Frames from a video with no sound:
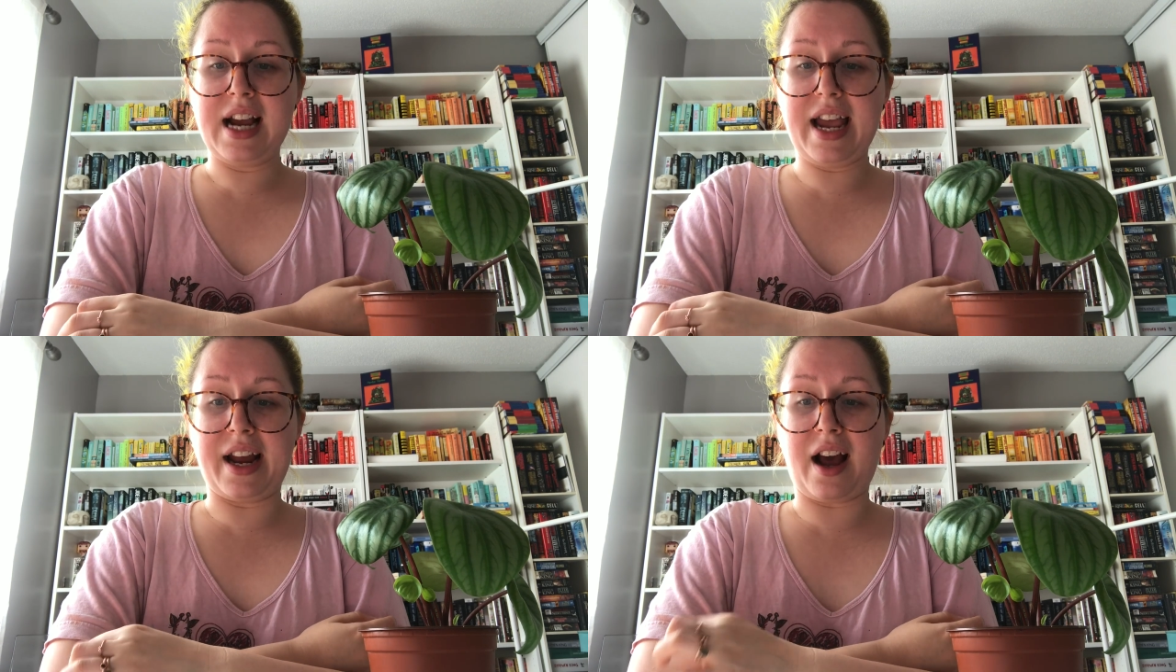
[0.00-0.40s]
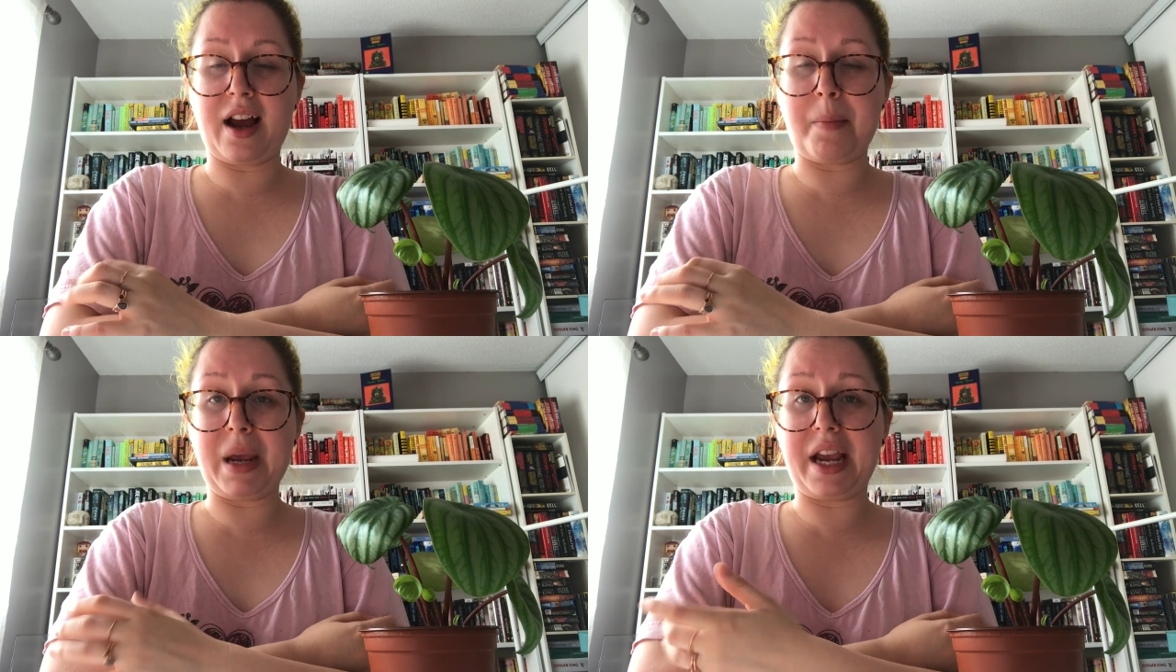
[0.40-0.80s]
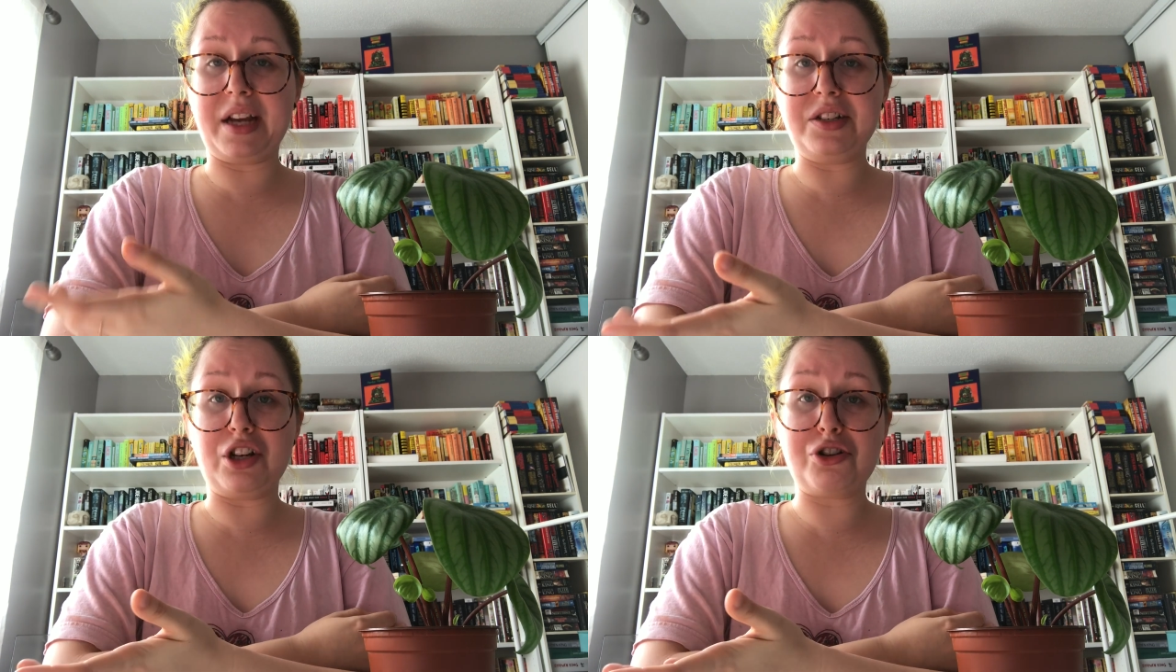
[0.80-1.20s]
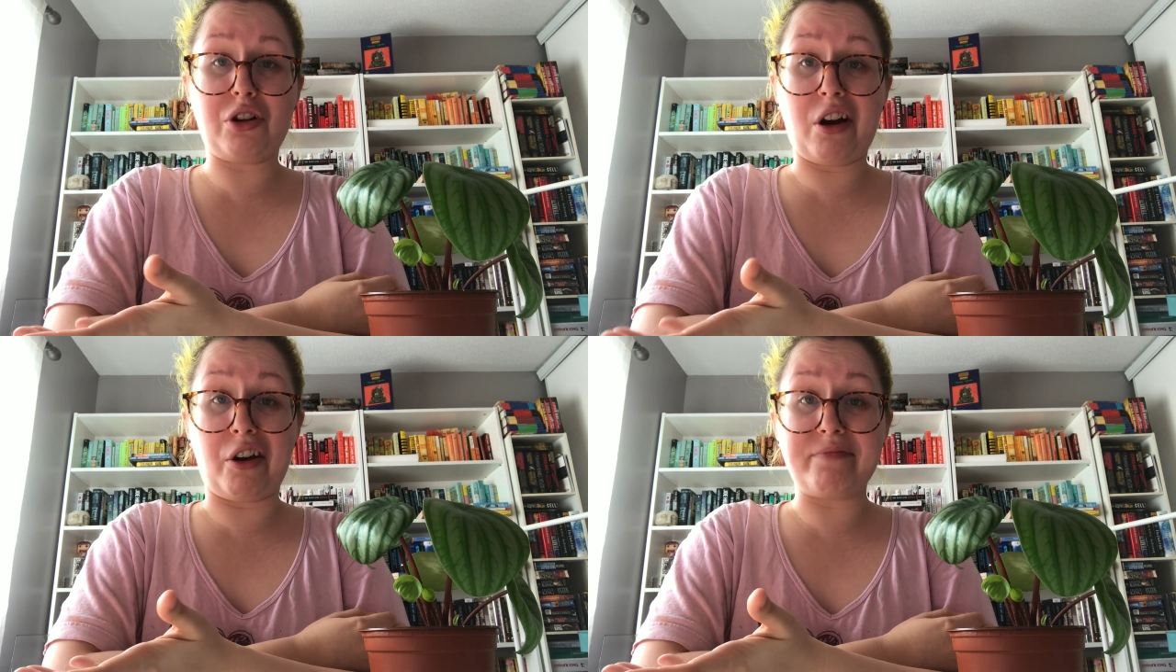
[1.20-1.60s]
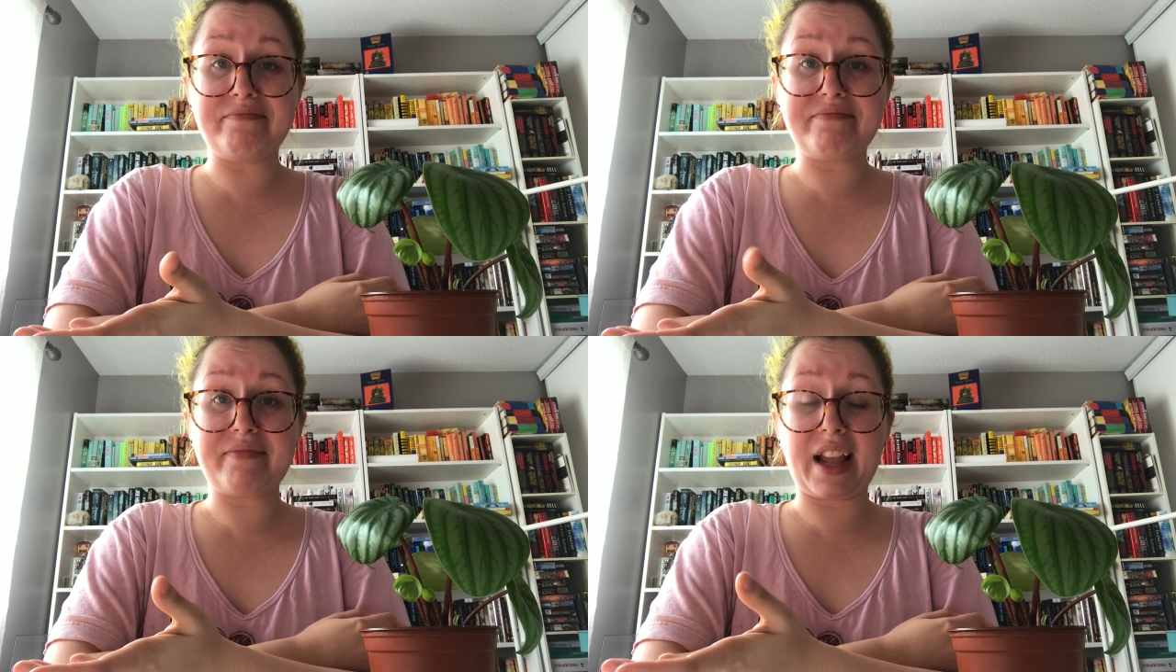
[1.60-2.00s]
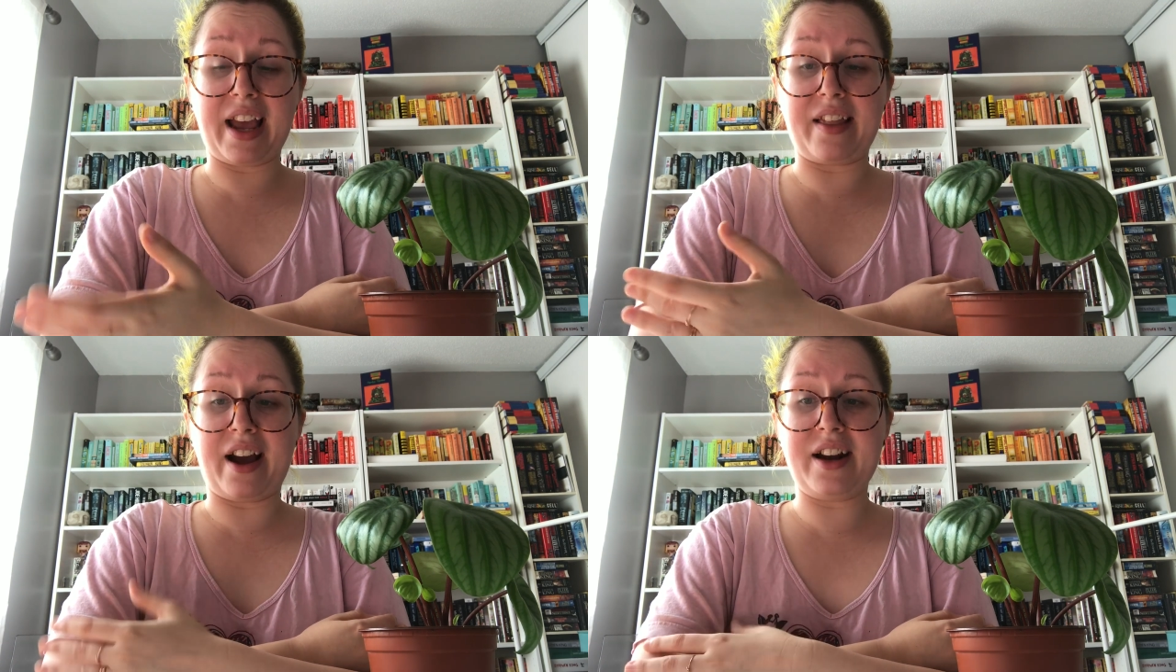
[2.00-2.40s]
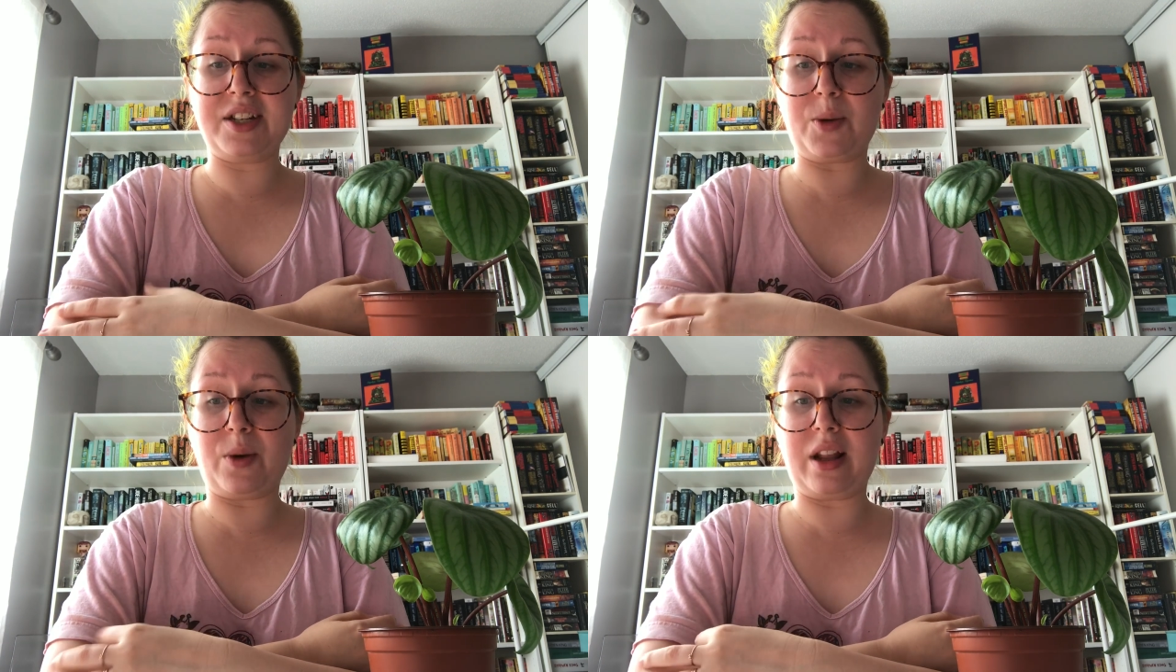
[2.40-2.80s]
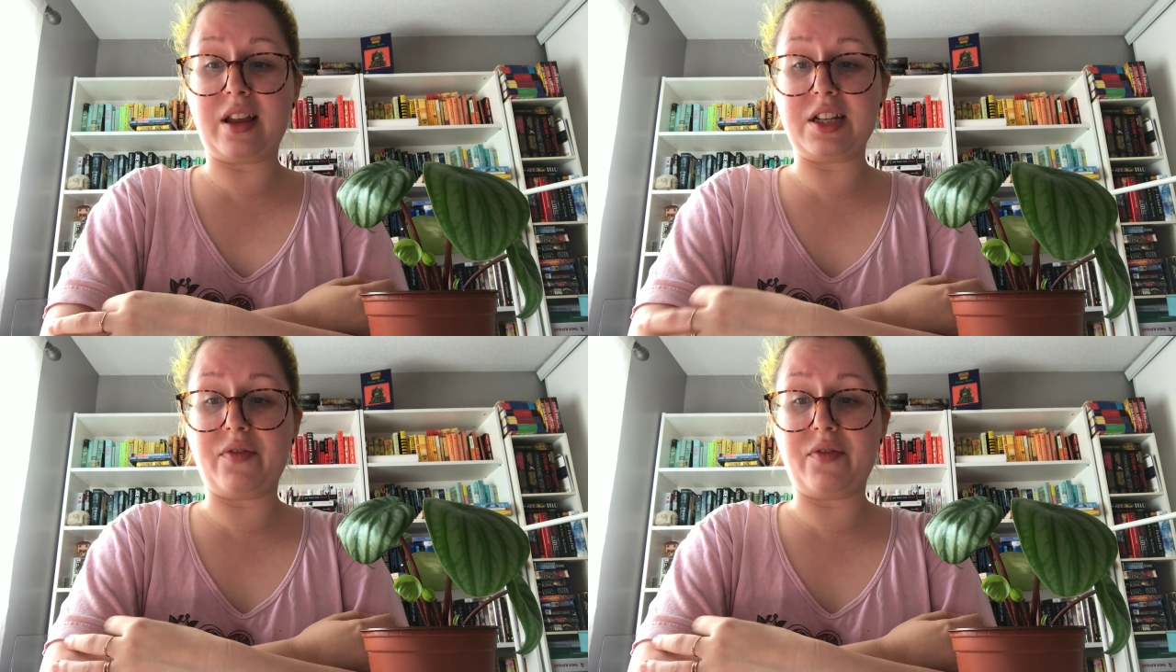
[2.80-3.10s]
and I'm making digital art. And that is what this